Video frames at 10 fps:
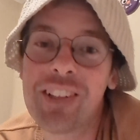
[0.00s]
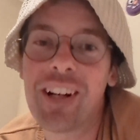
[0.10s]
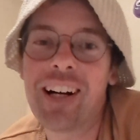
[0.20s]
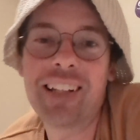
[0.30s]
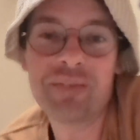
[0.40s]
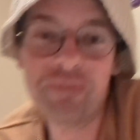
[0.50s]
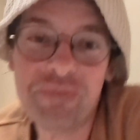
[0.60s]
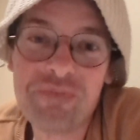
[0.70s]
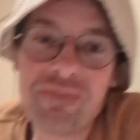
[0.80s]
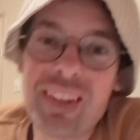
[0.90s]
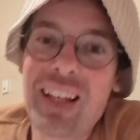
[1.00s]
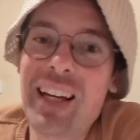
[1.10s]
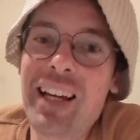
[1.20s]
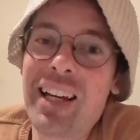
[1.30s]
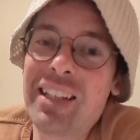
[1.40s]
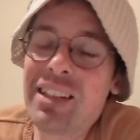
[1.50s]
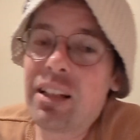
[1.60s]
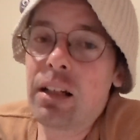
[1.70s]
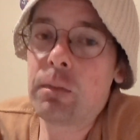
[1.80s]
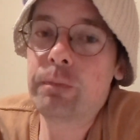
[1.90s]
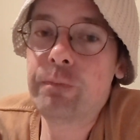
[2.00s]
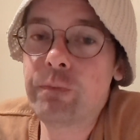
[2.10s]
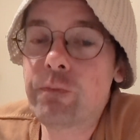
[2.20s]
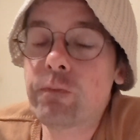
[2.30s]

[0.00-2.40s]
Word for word: I tried. And um